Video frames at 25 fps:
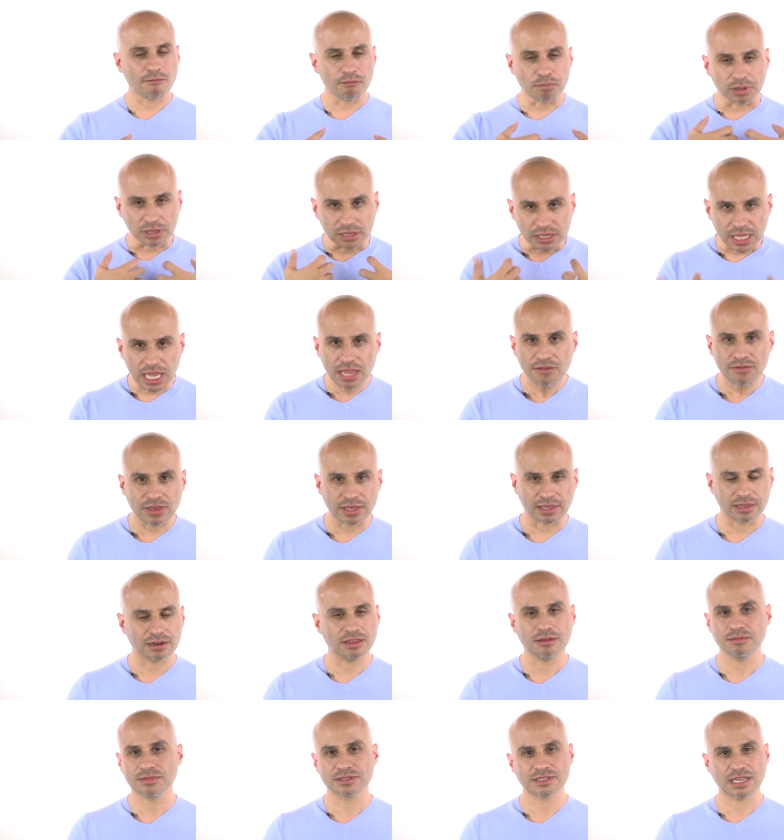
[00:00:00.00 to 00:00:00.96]
believing
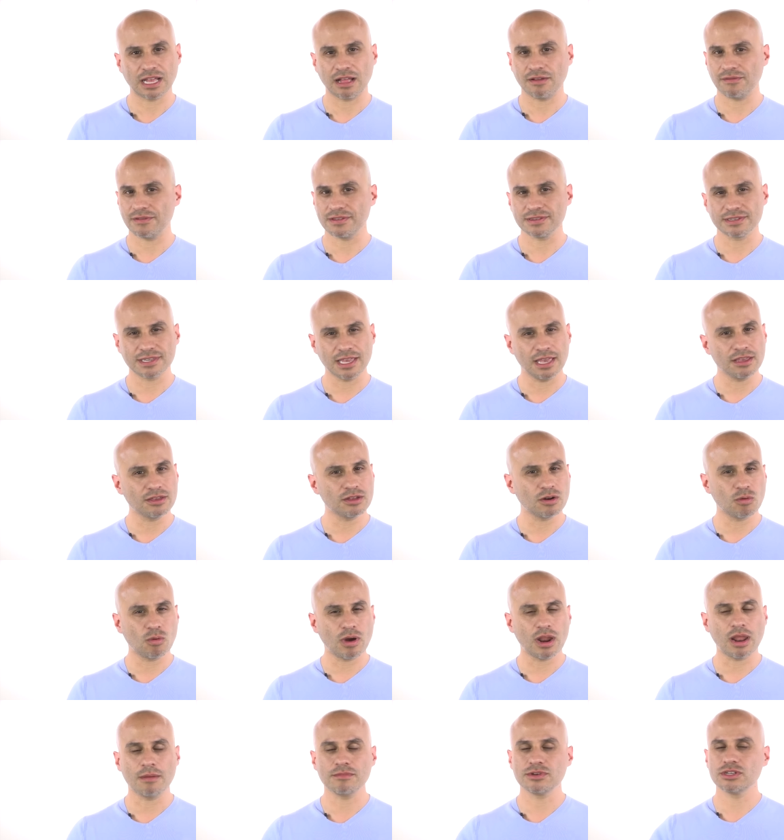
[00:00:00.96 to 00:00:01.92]
in himself and saying, you
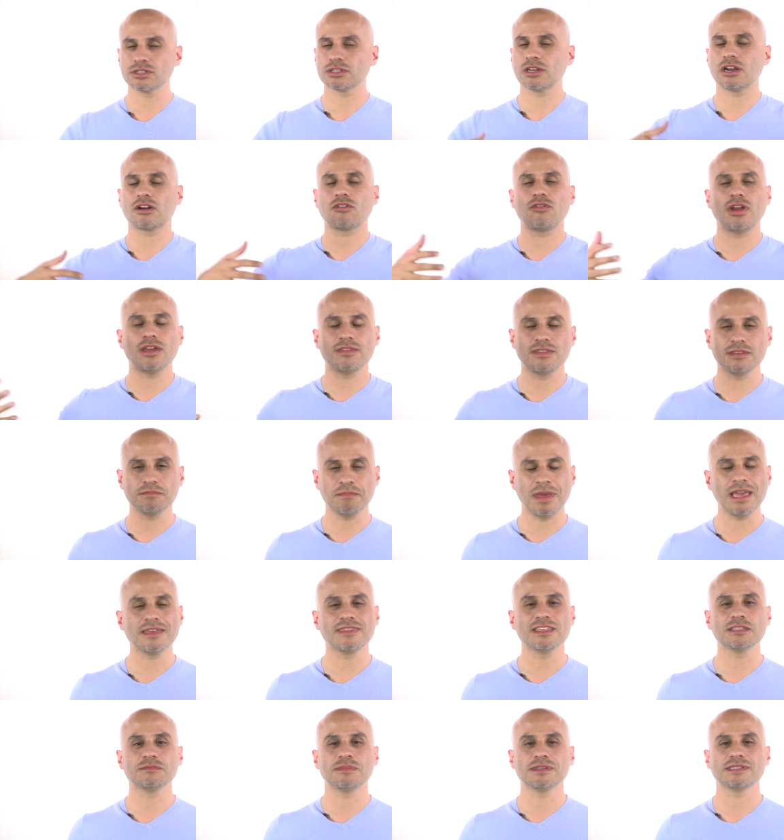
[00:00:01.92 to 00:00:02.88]
know what, I'm just going to create, the,
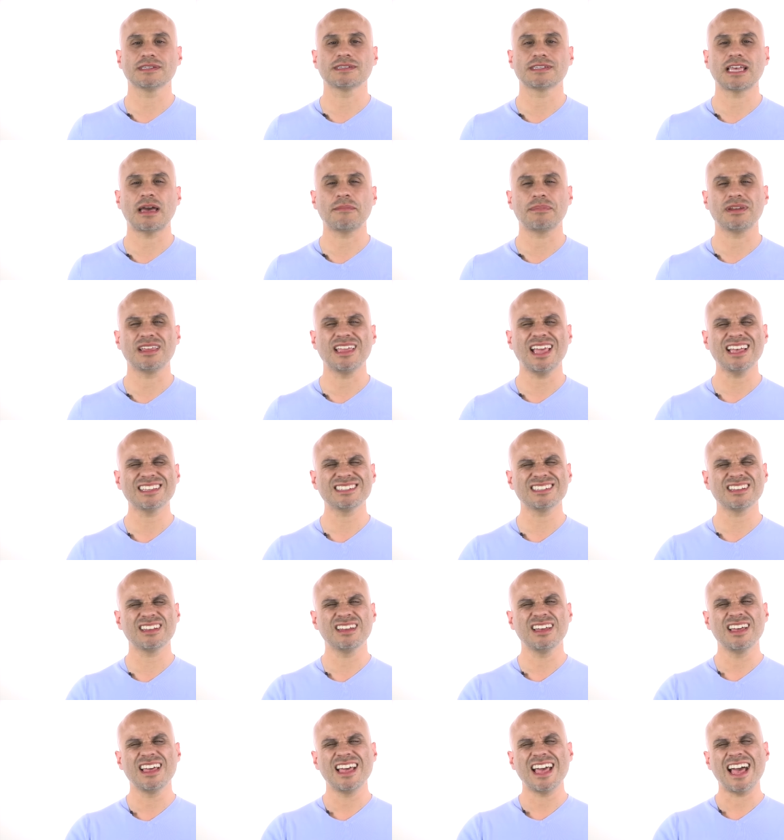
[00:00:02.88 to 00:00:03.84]
make this business happen. He has
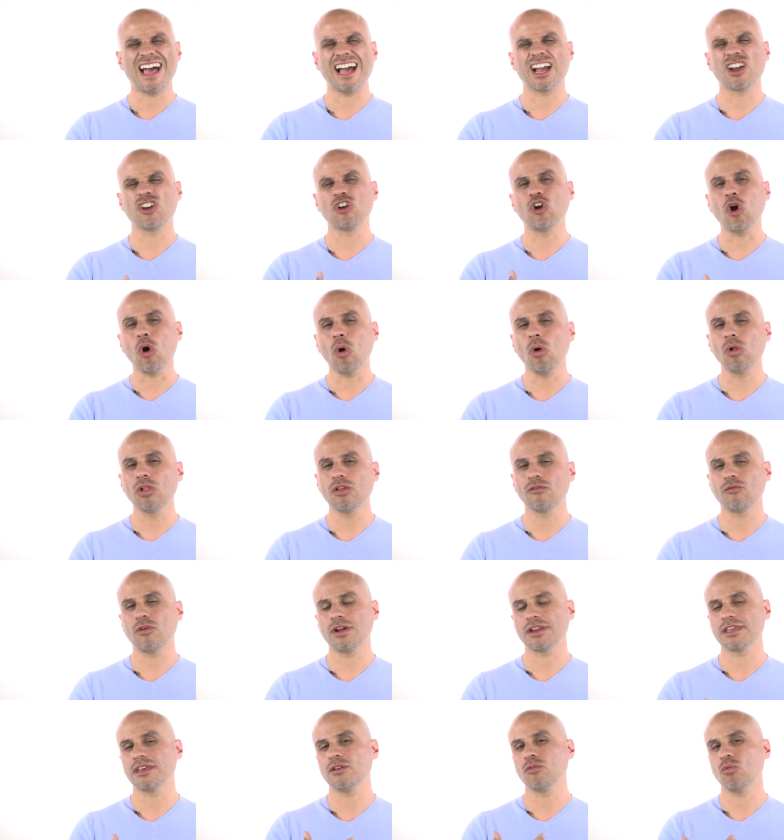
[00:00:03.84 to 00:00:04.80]
a, a goal
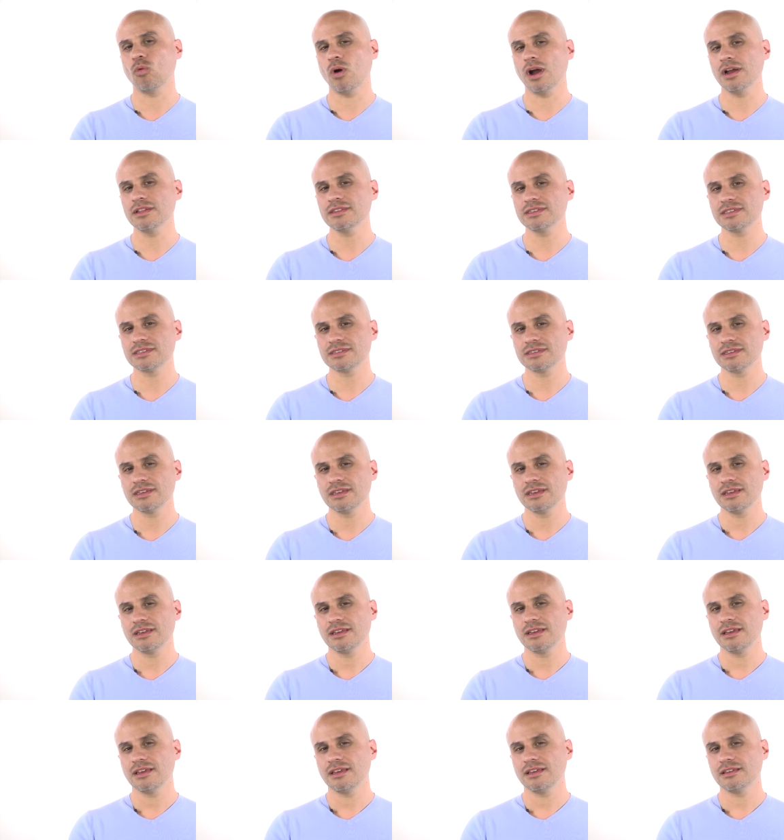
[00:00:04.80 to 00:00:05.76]
of what he wants
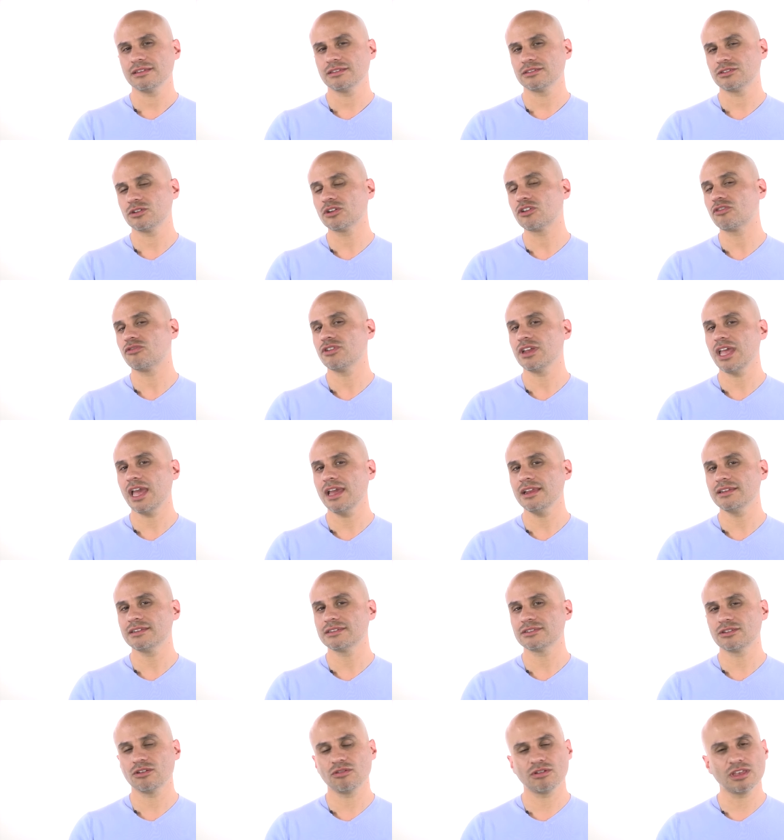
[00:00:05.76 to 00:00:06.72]
to
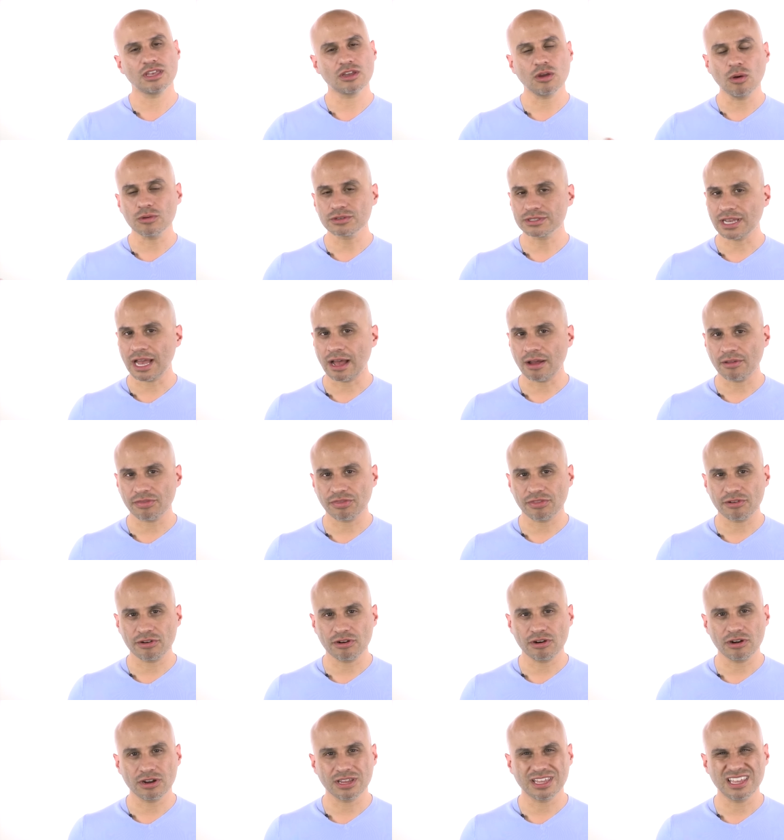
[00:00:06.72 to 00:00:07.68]
create. So he goes out
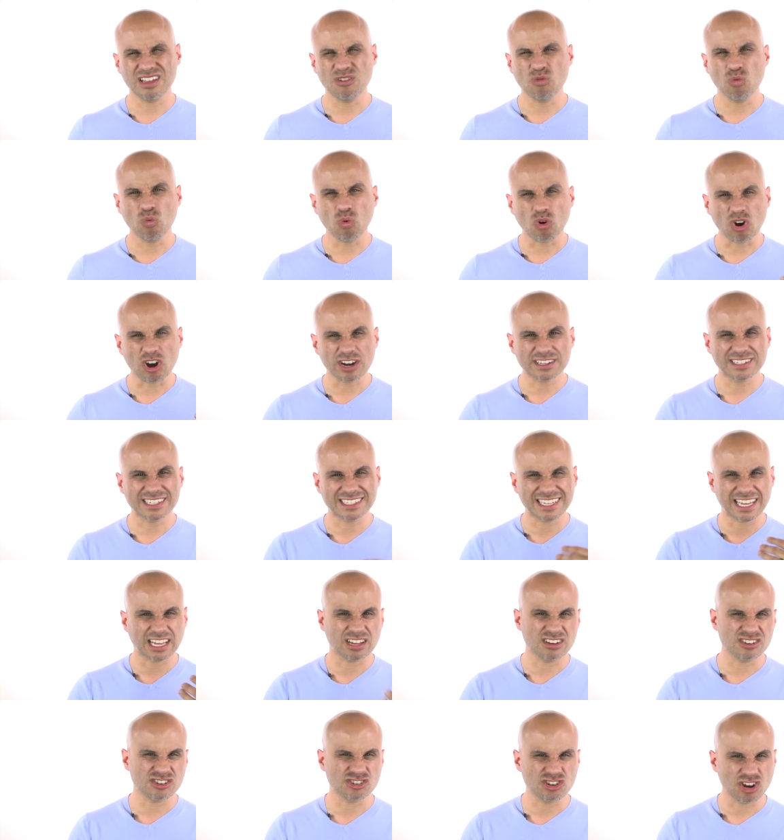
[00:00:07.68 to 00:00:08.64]
there, he works a
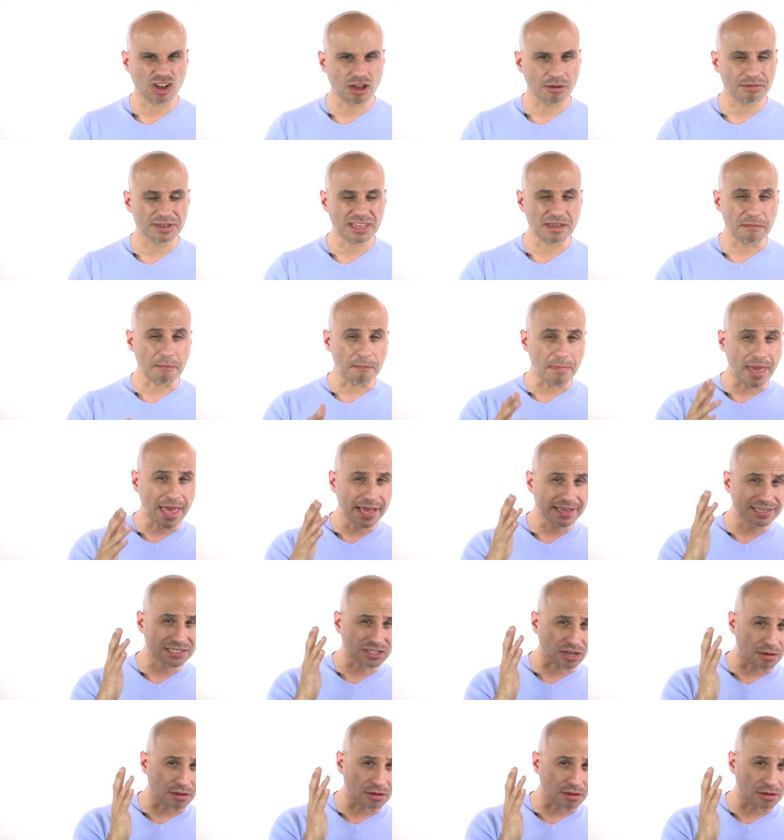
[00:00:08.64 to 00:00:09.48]
second job, he makes